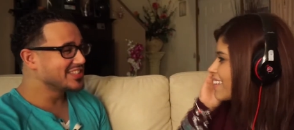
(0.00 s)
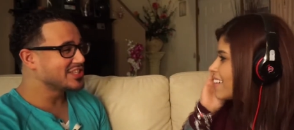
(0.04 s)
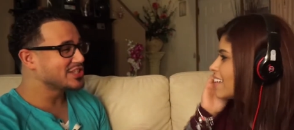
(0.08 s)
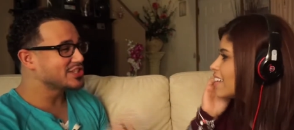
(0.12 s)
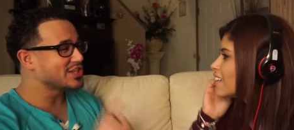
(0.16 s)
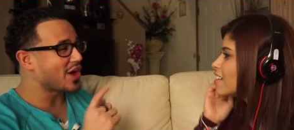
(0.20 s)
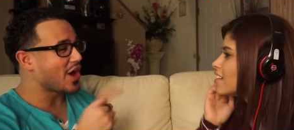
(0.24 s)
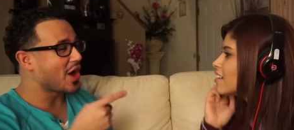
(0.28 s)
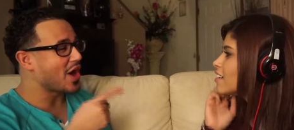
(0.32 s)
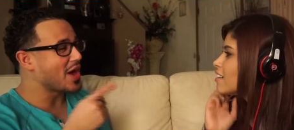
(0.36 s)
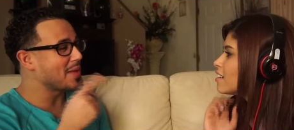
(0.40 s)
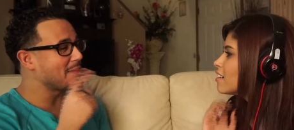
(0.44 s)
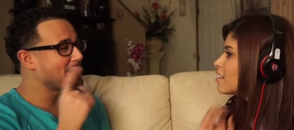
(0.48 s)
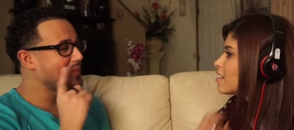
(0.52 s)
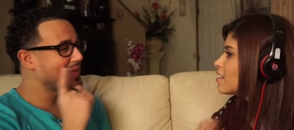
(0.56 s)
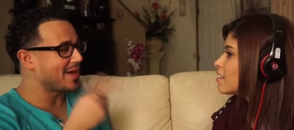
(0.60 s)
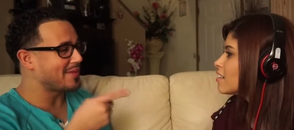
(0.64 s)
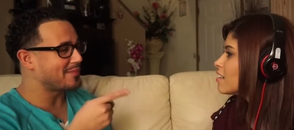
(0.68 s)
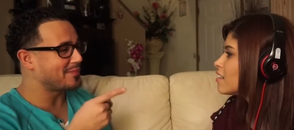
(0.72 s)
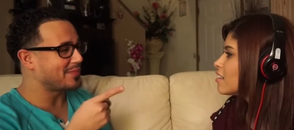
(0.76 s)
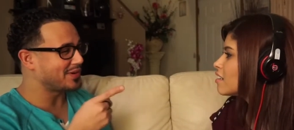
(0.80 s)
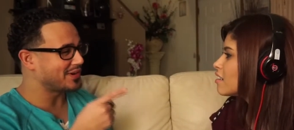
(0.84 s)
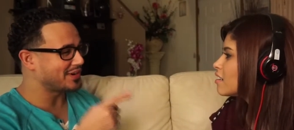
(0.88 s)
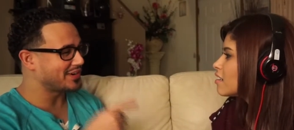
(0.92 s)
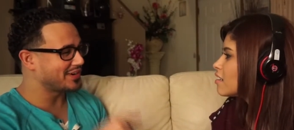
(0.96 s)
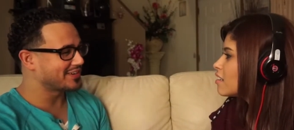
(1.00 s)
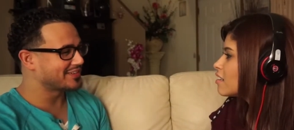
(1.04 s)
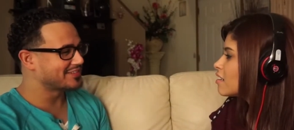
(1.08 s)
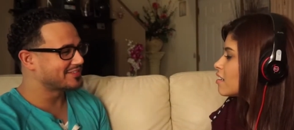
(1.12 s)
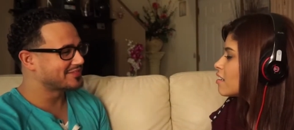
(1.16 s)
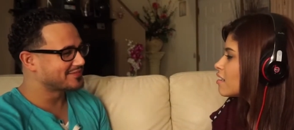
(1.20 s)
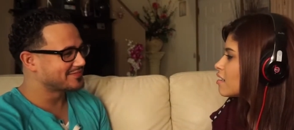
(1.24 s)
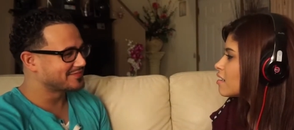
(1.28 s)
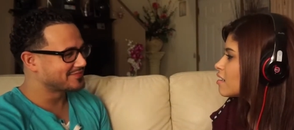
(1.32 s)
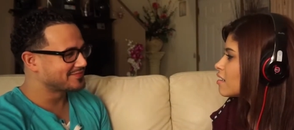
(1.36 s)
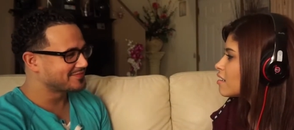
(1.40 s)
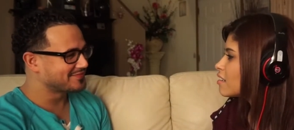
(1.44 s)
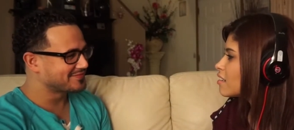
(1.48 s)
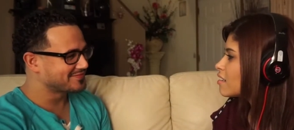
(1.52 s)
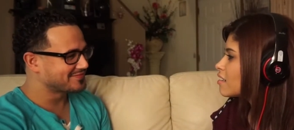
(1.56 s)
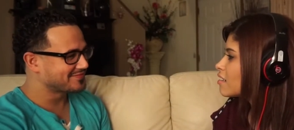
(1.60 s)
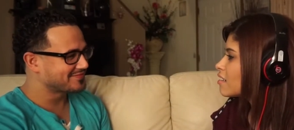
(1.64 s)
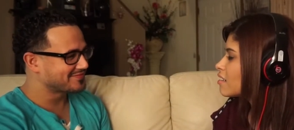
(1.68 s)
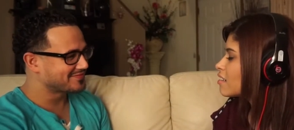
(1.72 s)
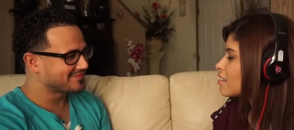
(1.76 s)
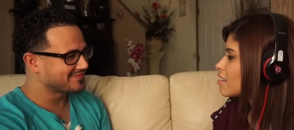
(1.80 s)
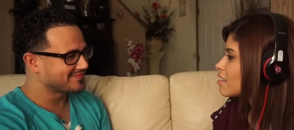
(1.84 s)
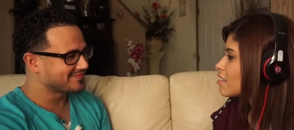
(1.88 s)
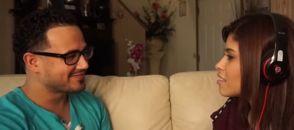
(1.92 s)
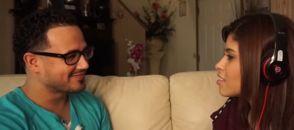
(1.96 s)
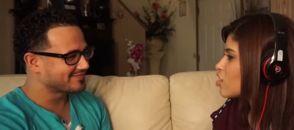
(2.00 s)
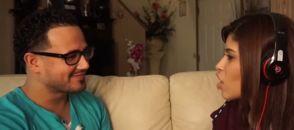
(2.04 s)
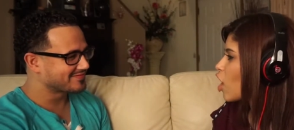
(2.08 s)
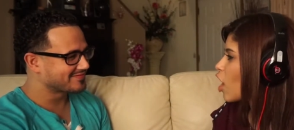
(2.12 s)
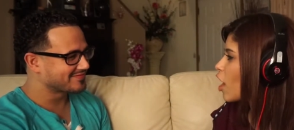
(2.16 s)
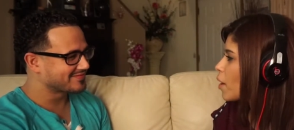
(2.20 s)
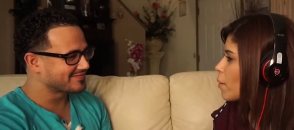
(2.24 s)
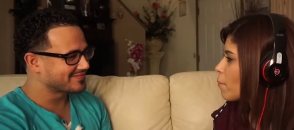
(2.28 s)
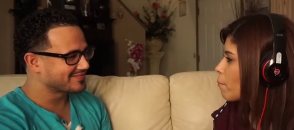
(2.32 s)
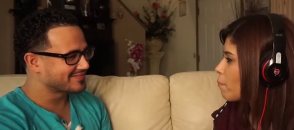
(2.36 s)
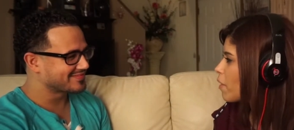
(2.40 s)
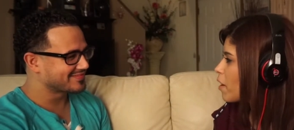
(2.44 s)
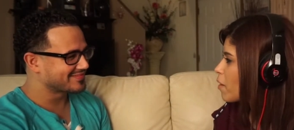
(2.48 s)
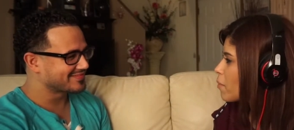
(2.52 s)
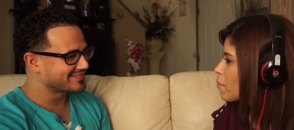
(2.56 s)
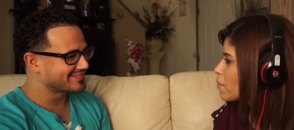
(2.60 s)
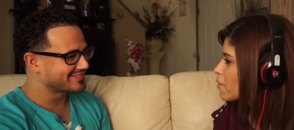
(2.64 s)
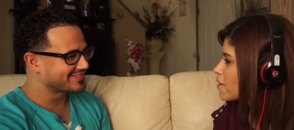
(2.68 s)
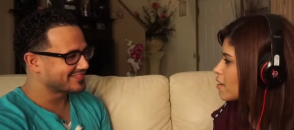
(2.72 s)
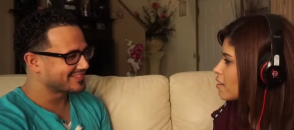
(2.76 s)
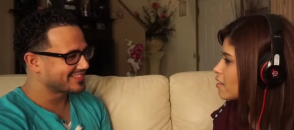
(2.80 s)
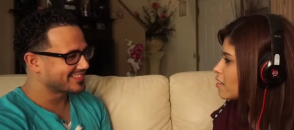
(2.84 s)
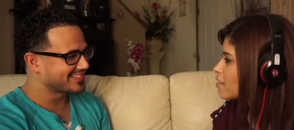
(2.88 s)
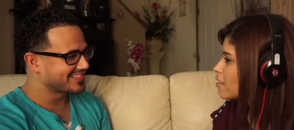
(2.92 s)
Speaker 1: Salt and pepper.
Speaker 2: Salt and pepper?